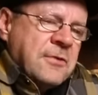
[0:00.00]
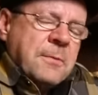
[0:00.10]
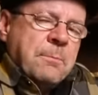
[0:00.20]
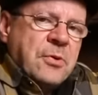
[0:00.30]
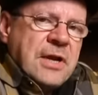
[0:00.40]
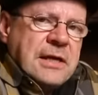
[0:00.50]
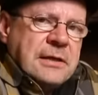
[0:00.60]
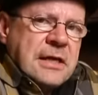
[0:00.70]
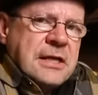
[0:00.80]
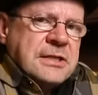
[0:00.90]
the
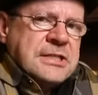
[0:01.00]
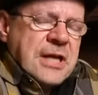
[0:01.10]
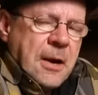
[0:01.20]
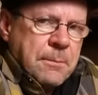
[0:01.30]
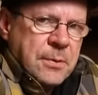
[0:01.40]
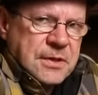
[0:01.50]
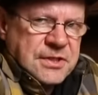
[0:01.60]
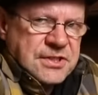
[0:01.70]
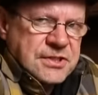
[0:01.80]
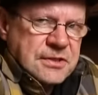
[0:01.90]
brain
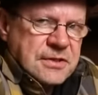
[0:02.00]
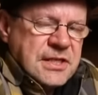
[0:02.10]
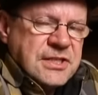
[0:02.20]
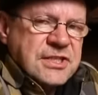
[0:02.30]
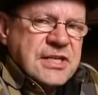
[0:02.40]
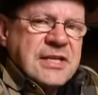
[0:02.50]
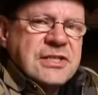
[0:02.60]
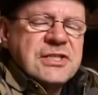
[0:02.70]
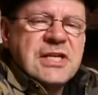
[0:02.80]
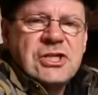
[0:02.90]
interprets these
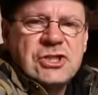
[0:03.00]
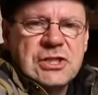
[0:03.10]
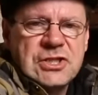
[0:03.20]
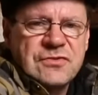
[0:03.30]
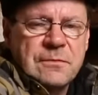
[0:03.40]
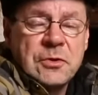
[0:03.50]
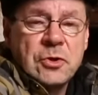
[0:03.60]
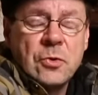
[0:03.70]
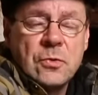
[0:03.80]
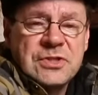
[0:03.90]
sensations from the
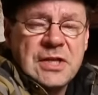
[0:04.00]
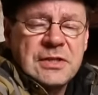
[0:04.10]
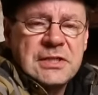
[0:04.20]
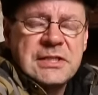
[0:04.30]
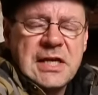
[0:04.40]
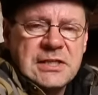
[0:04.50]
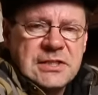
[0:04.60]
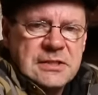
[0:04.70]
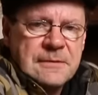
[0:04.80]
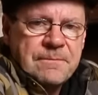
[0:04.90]
nose and the
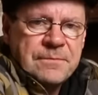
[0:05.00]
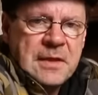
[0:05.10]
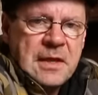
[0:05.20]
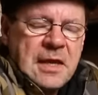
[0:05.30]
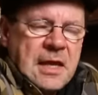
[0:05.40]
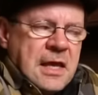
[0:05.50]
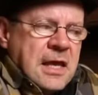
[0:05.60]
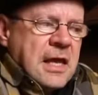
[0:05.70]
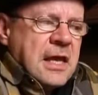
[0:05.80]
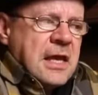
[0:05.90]
taste
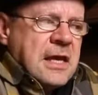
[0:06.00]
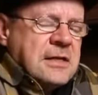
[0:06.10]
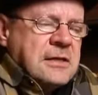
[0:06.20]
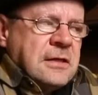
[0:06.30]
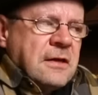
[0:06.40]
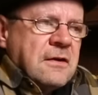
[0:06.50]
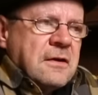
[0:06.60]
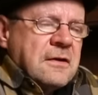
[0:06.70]
in